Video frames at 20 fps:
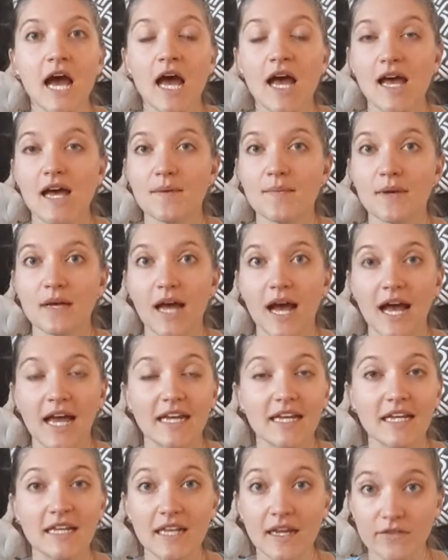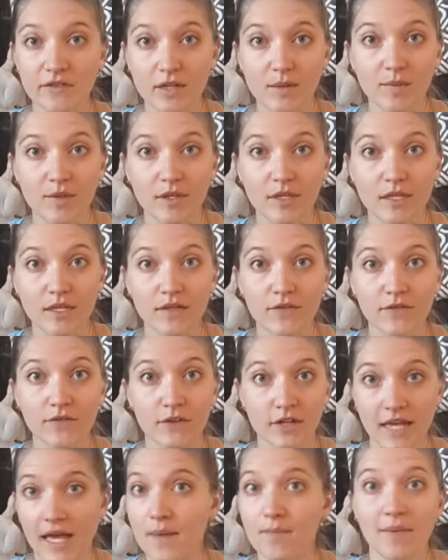I'd inevitably
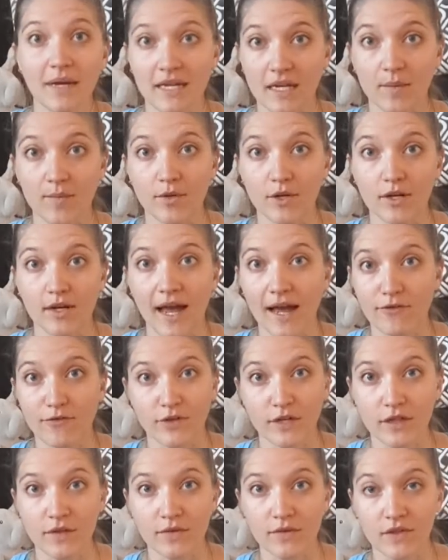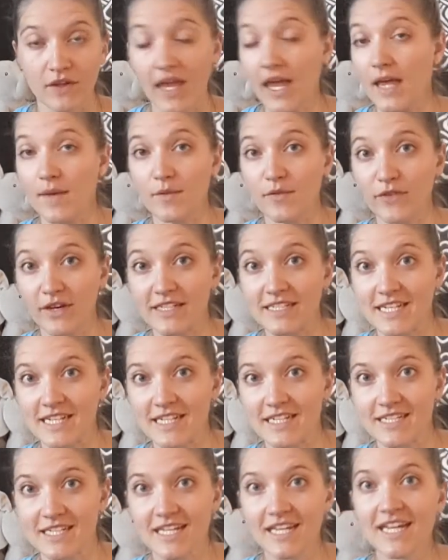forget my number halfway through the game if I
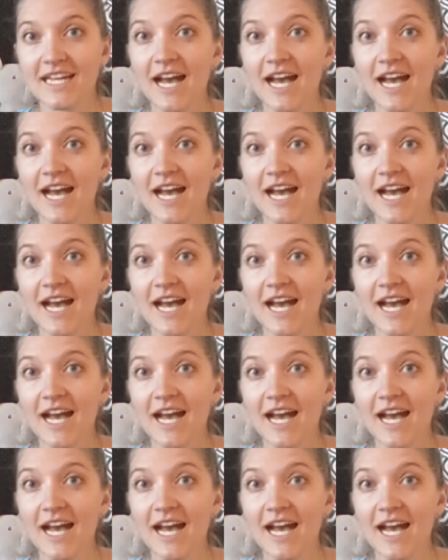didn't.